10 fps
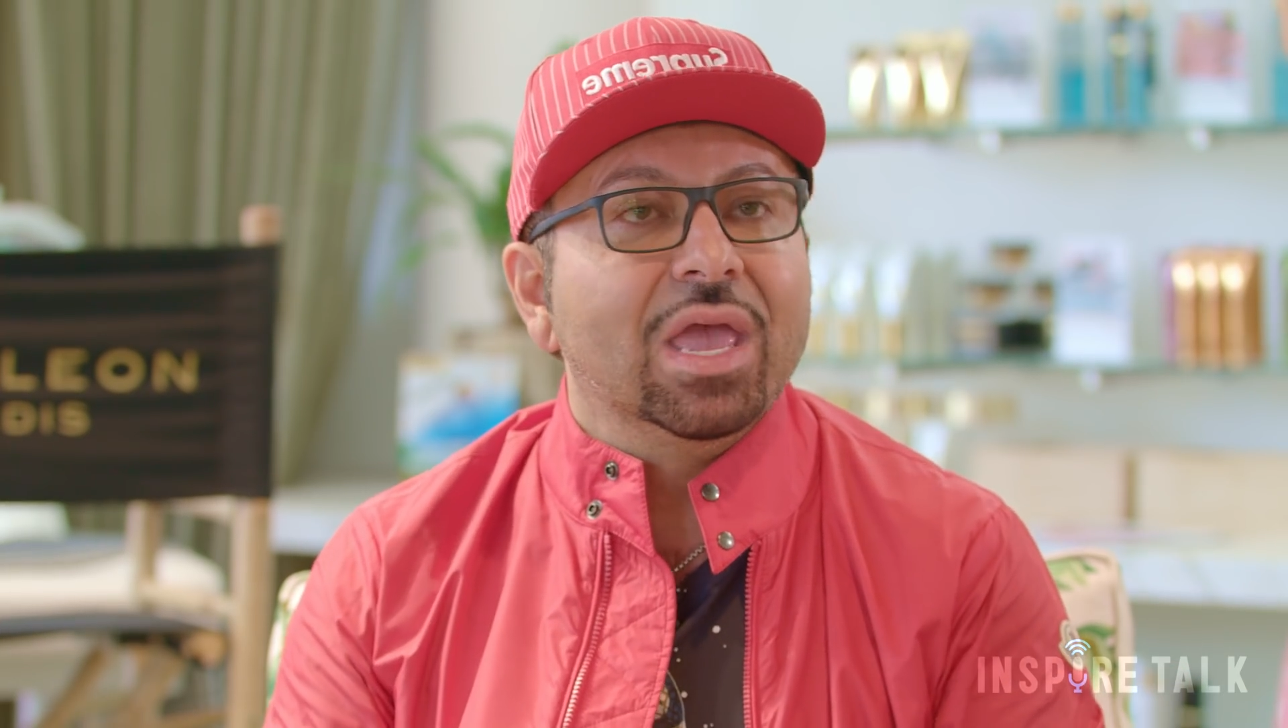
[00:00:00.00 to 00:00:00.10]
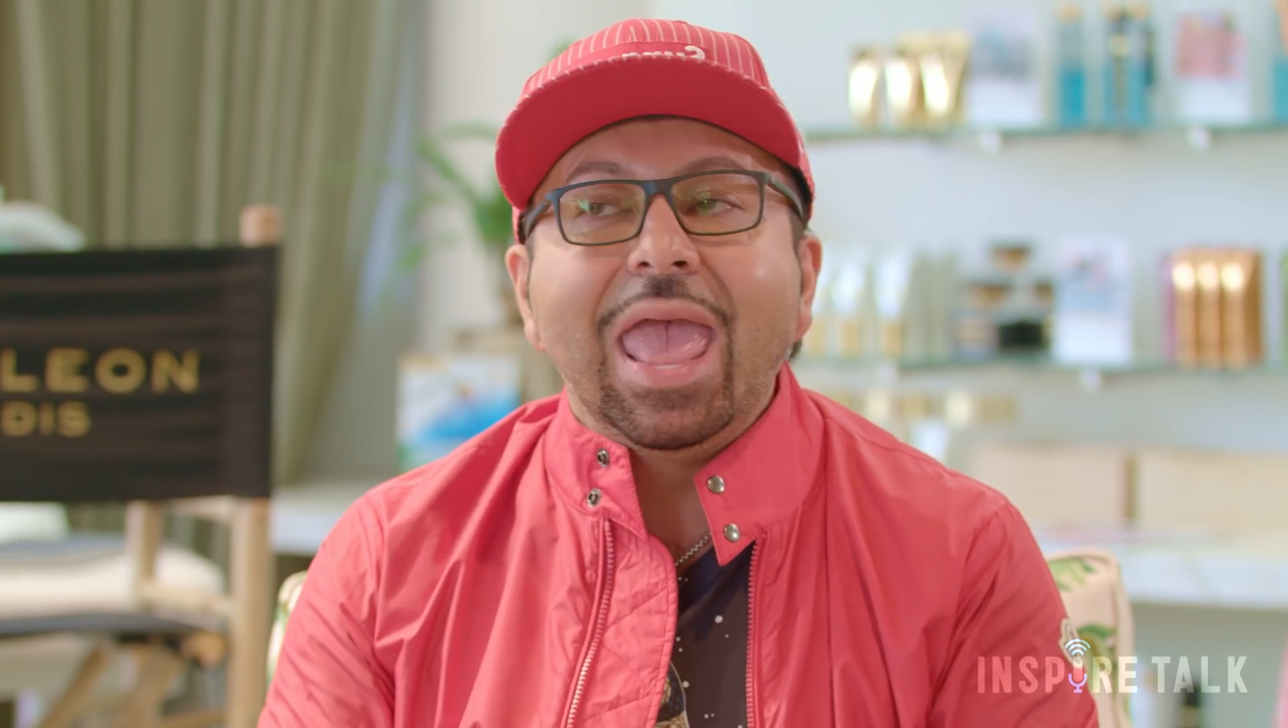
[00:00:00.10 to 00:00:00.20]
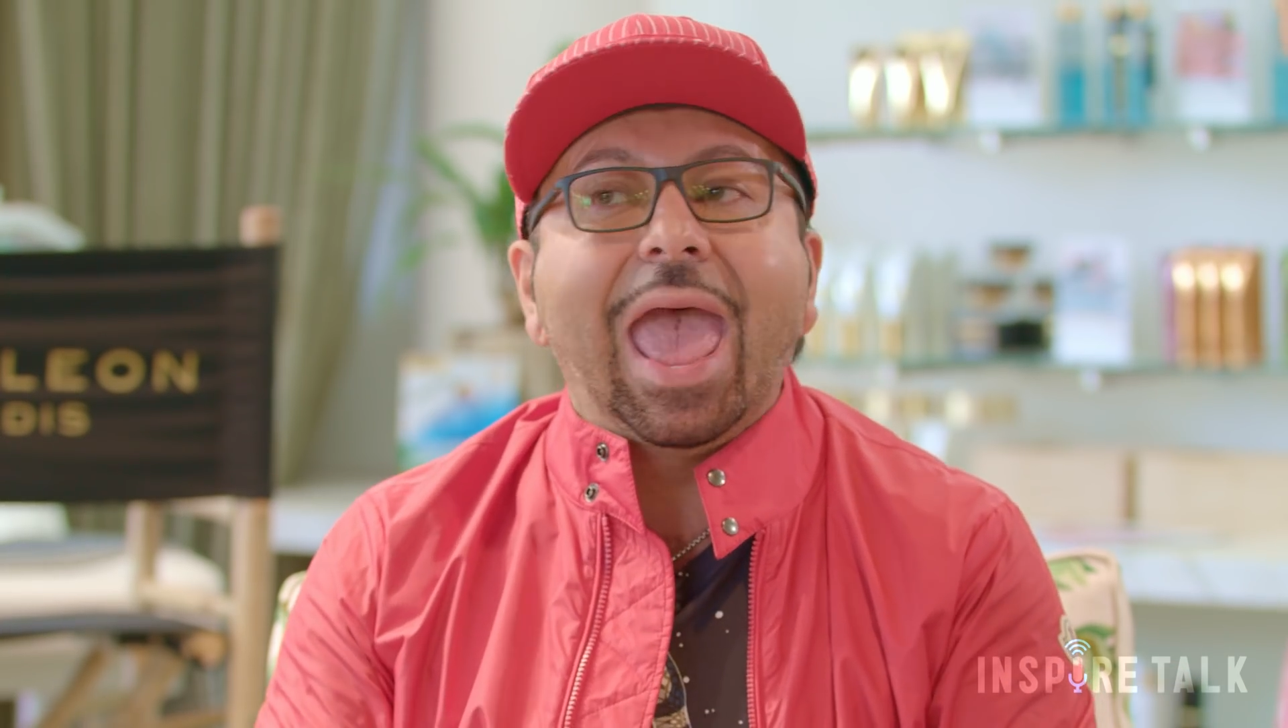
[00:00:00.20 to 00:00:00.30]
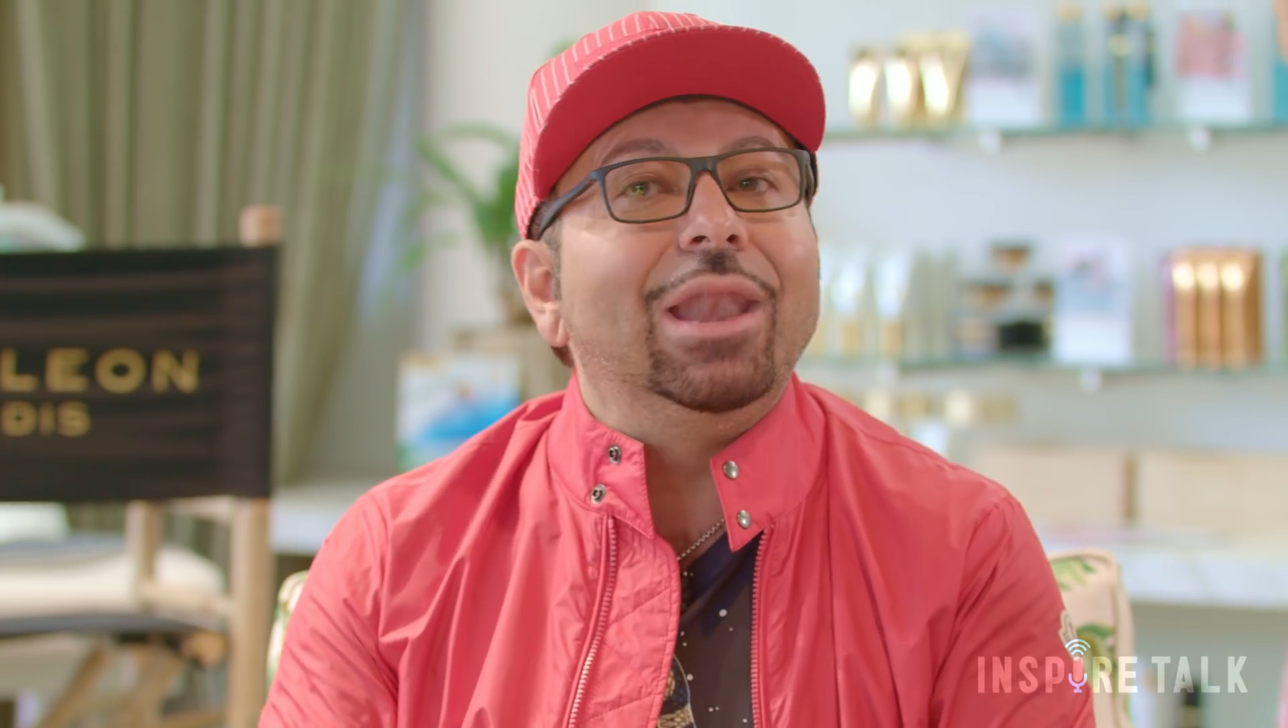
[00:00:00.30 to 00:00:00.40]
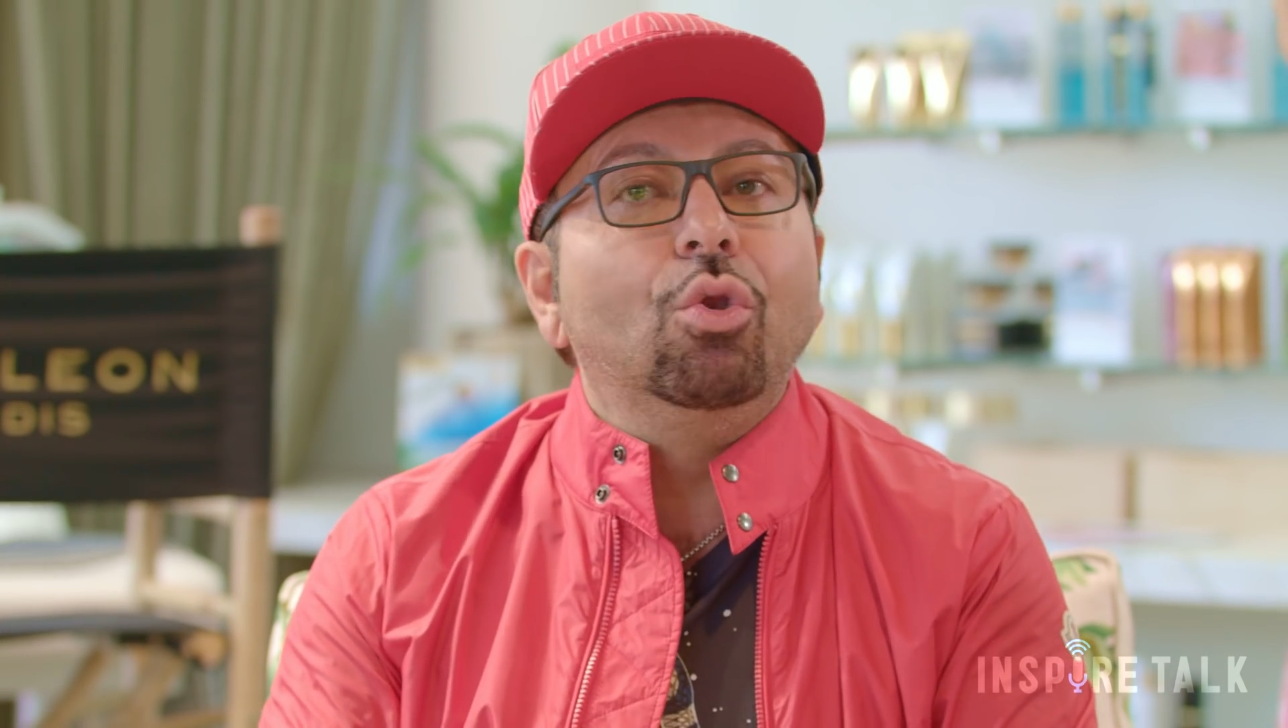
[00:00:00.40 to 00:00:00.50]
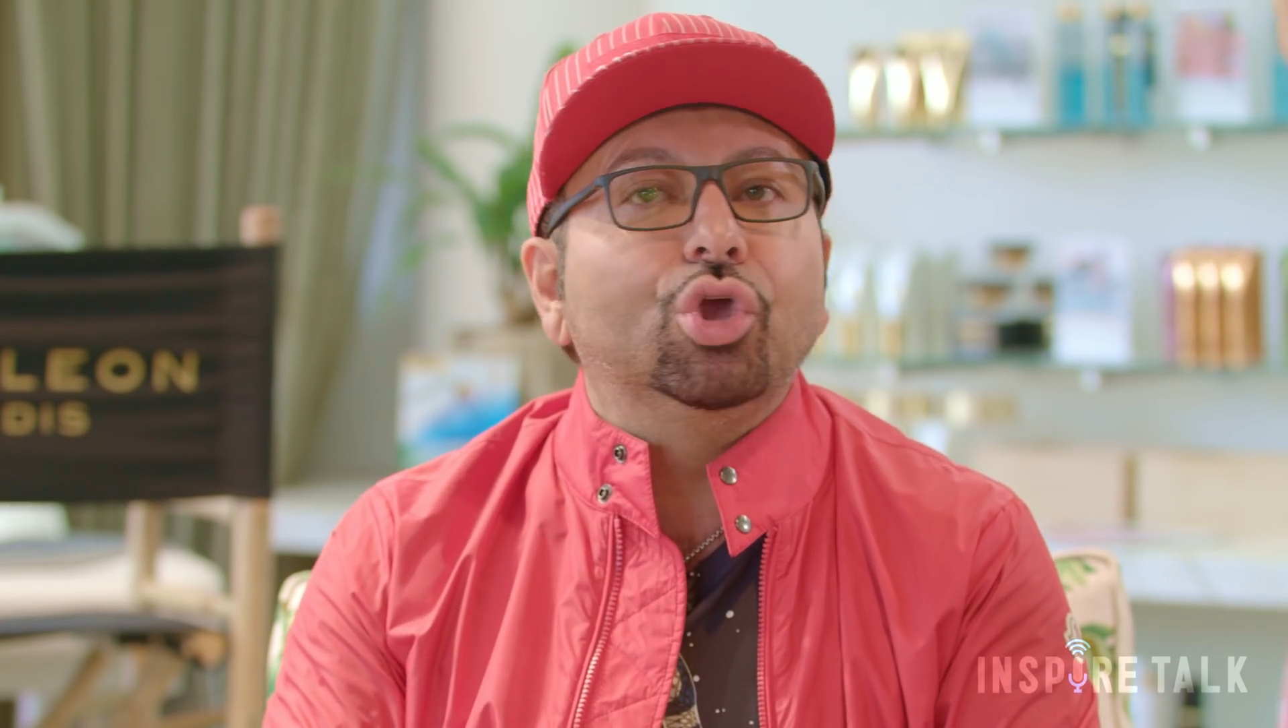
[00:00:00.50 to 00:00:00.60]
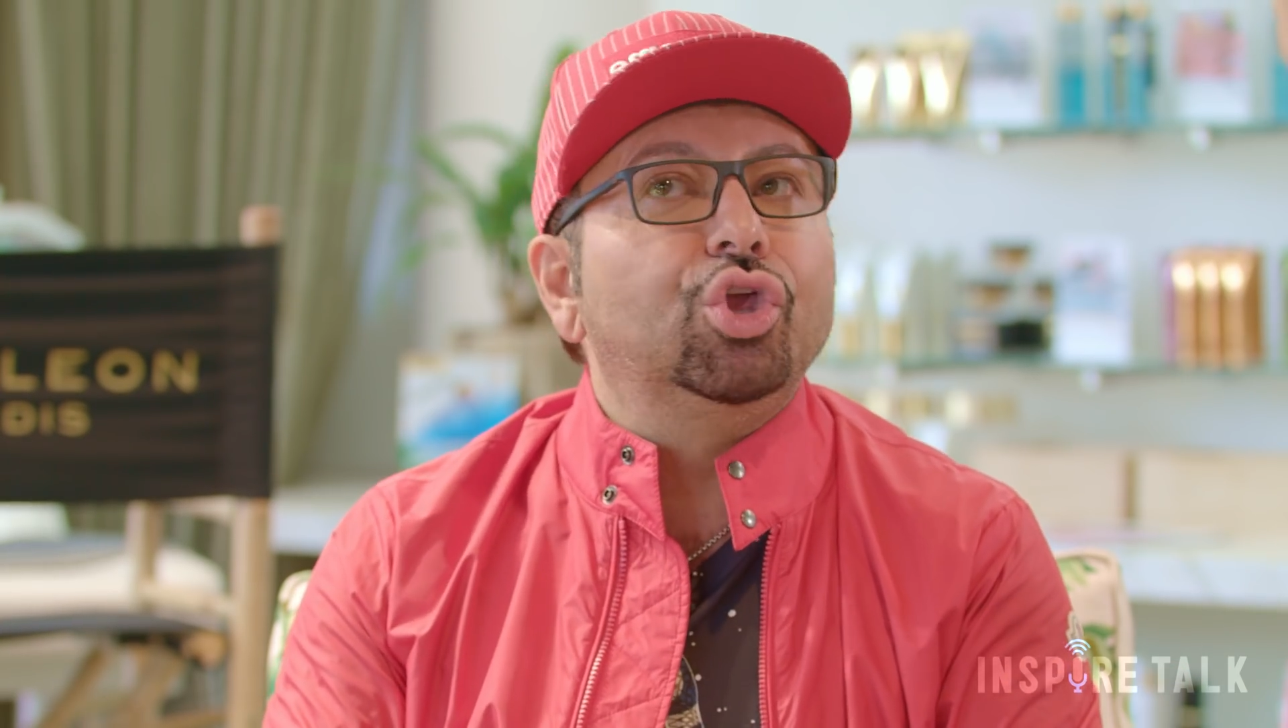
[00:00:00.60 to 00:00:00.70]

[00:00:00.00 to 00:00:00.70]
And look,